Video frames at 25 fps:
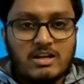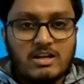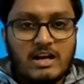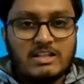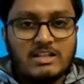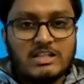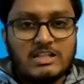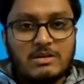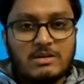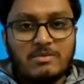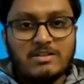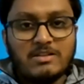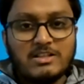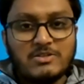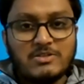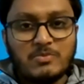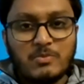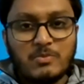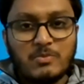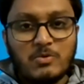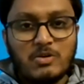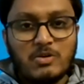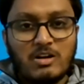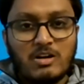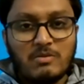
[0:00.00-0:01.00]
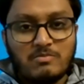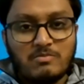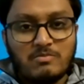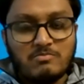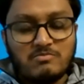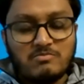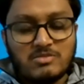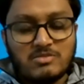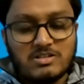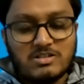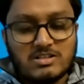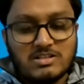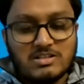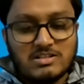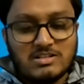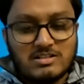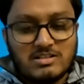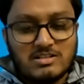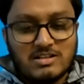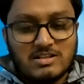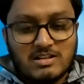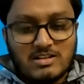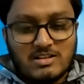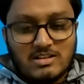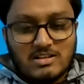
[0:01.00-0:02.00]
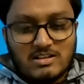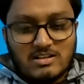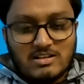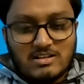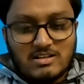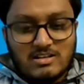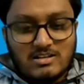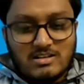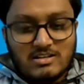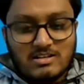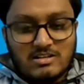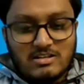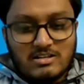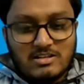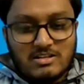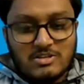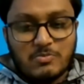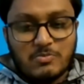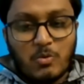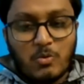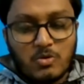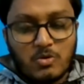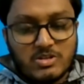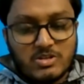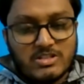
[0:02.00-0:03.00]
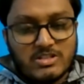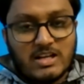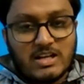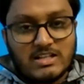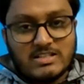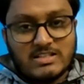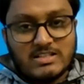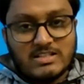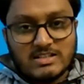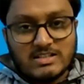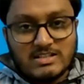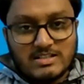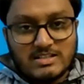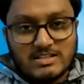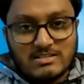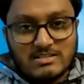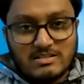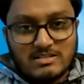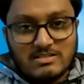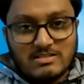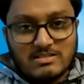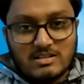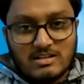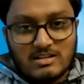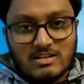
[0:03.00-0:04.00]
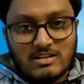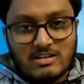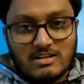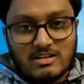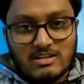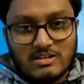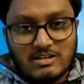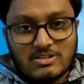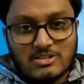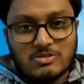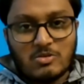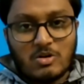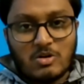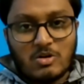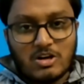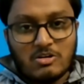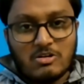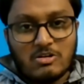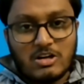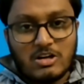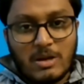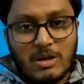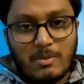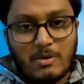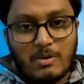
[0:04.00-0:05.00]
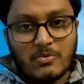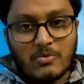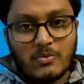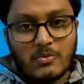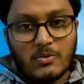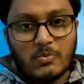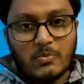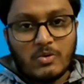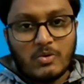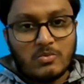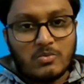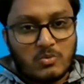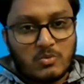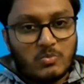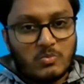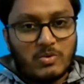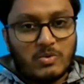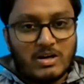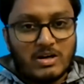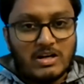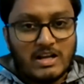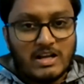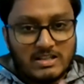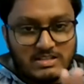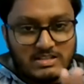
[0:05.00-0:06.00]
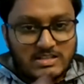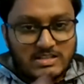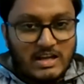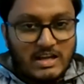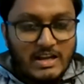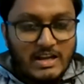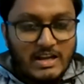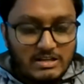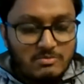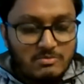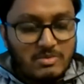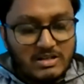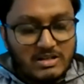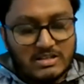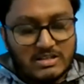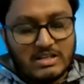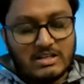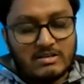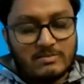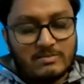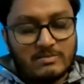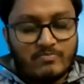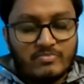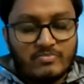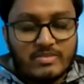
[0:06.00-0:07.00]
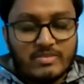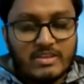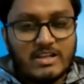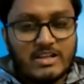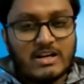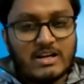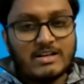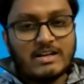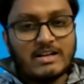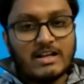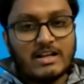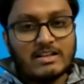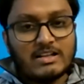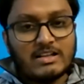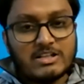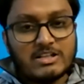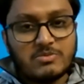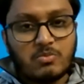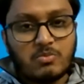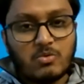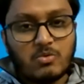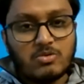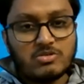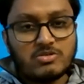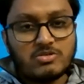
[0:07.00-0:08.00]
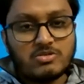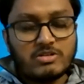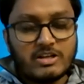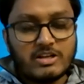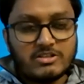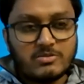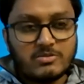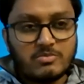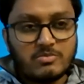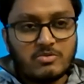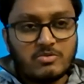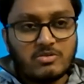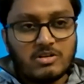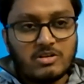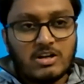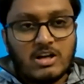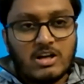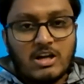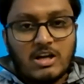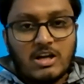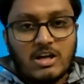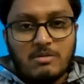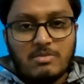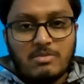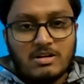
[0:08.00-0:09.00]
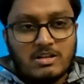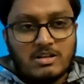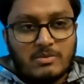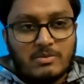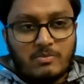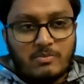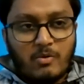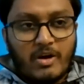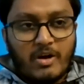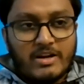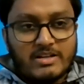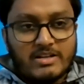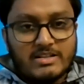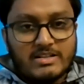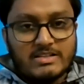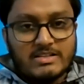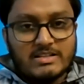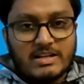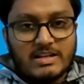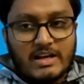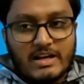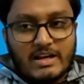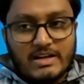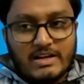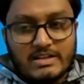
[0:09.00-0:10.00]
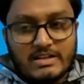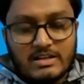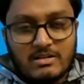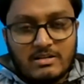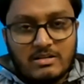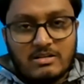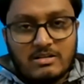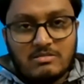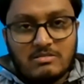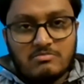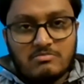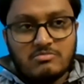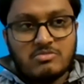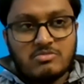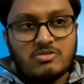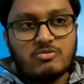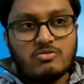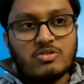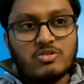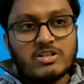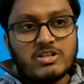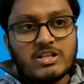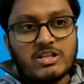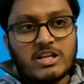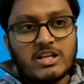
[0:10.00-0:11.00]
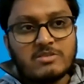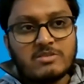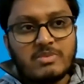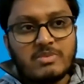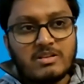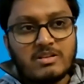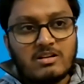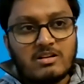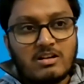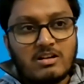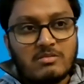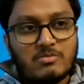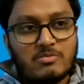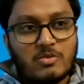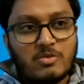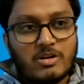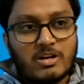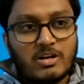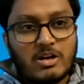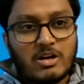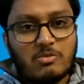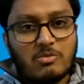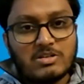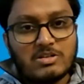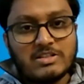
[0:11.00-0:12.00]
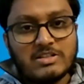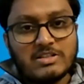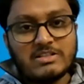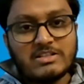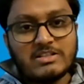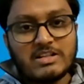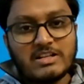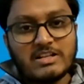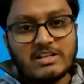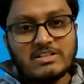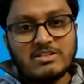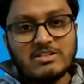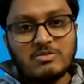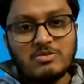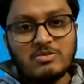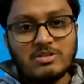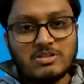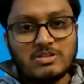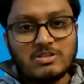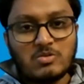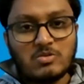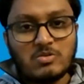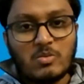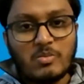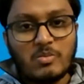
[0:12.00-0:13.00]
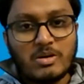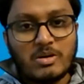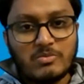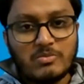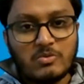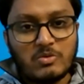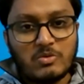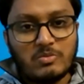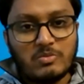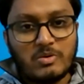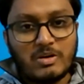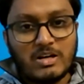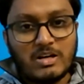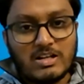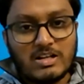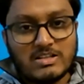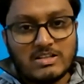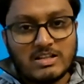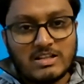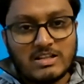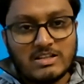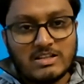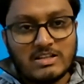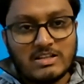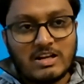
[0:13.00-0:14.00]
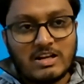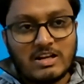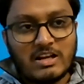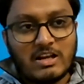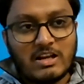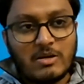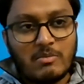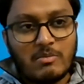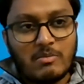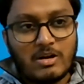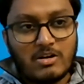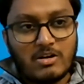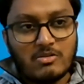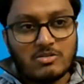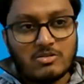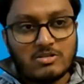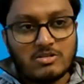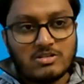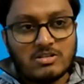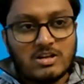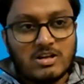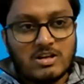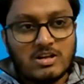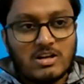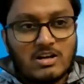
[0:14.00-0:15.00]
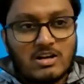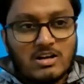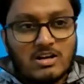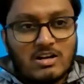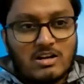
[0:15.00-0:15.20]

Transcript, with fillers: actually Hyderabad is full of uh, uh, sports culture. Uh, it's not only about football. Football has died, but then there are other sports to explore. But the point is that uh, when I was interacting with so many footballers, and then I came across